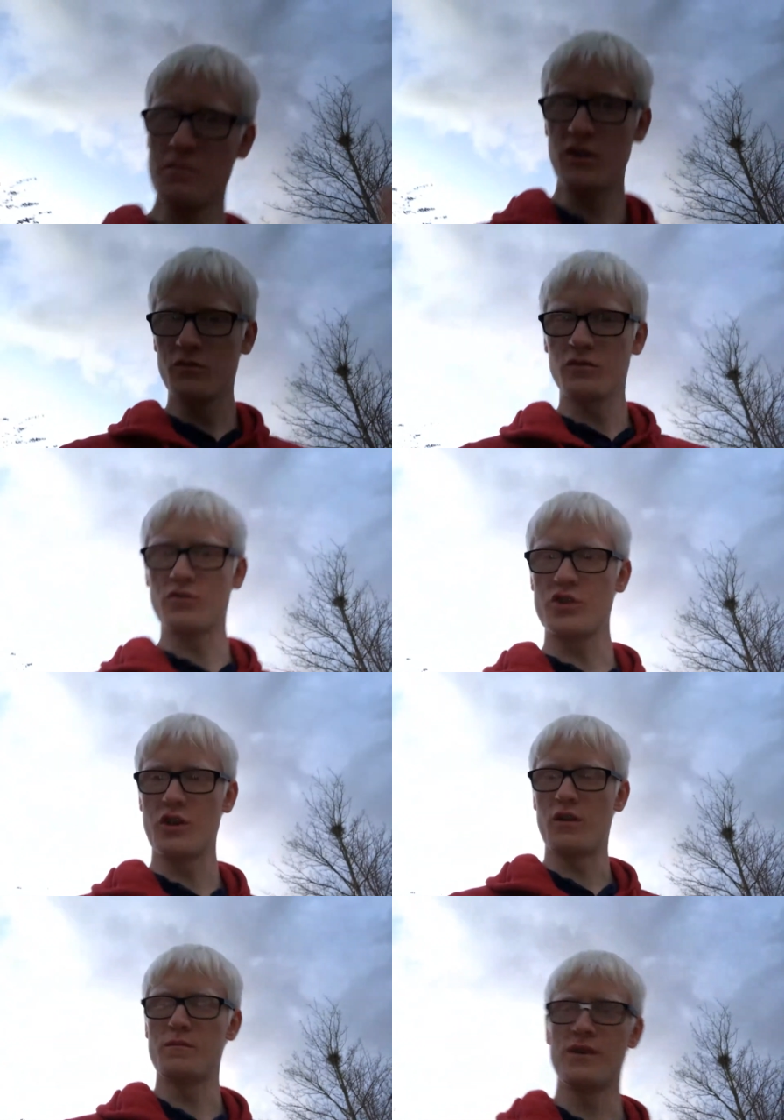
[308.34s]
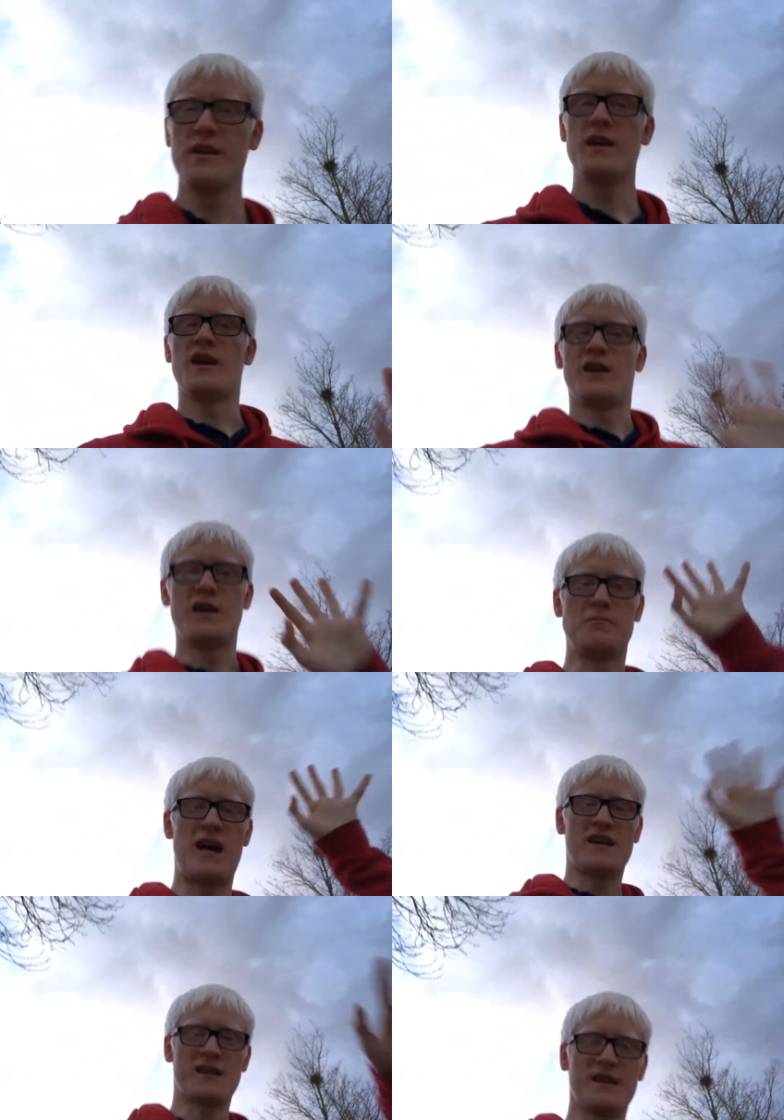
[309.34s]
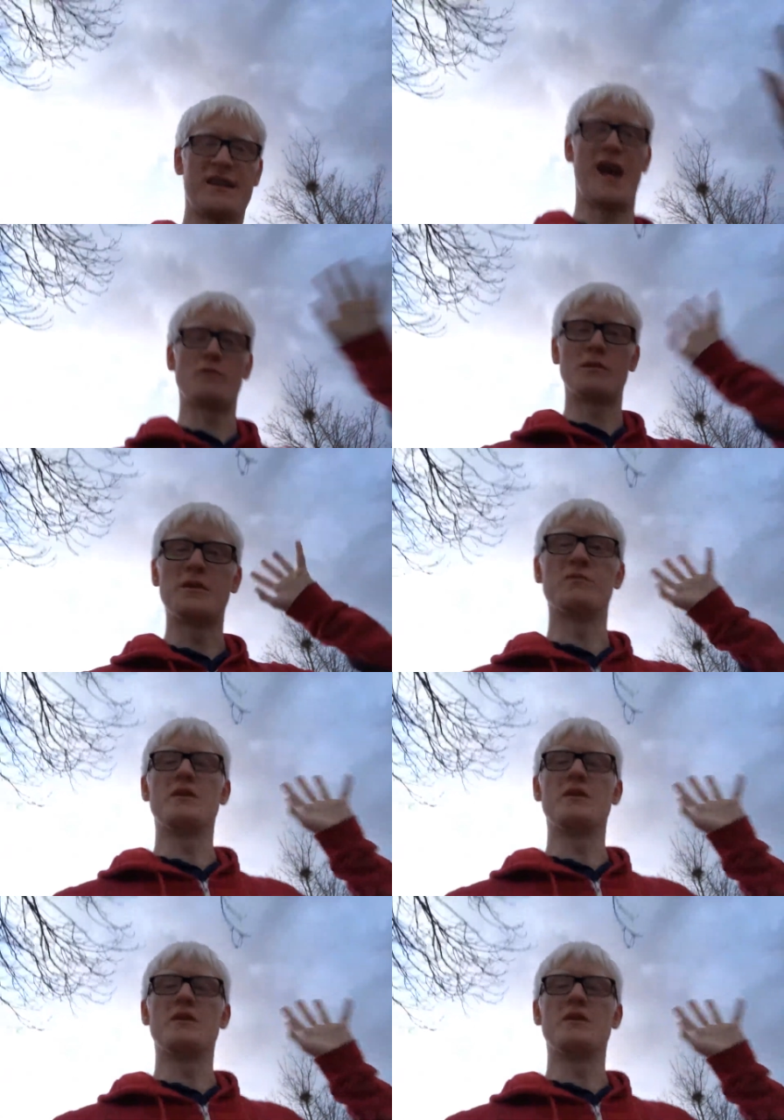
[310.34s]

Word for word: my local shop. I'm angling the camera a bit